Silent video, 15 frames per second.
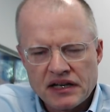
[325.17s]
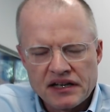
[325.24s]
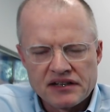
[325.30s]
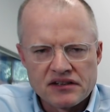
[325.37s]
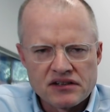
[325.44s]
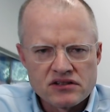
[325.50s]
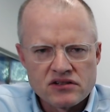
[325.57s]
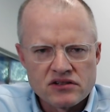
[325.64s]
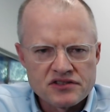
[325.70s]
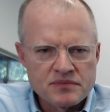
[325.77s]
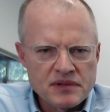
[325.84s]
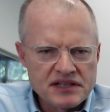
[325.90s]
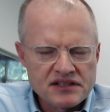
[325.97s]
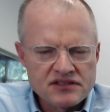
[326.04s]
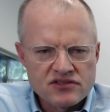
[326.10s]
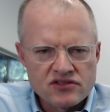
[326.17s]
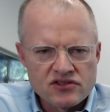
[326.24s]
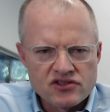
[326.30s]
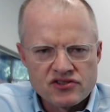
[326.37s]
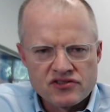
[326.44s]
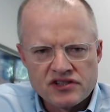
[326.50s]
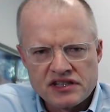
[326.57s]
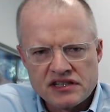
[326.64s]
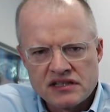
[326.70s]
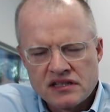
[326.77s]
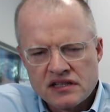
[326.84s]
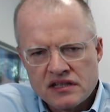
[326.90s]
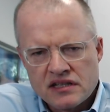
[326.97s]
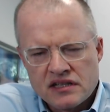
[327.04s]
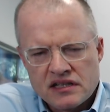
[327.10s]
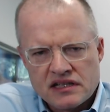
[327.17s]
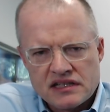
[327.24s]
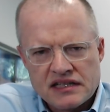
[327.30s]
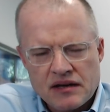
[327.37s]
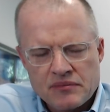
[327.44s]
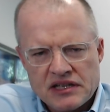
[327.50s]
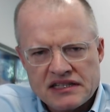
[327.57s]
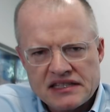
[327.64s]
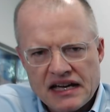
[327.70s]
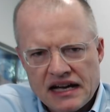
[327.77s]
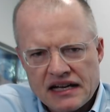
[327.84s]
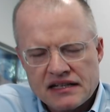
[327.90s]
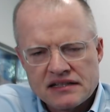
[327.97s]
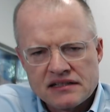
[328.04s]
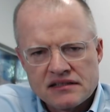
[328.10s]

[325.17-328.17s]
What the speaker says: I don't know, cosmetic surgery, tummy tuck,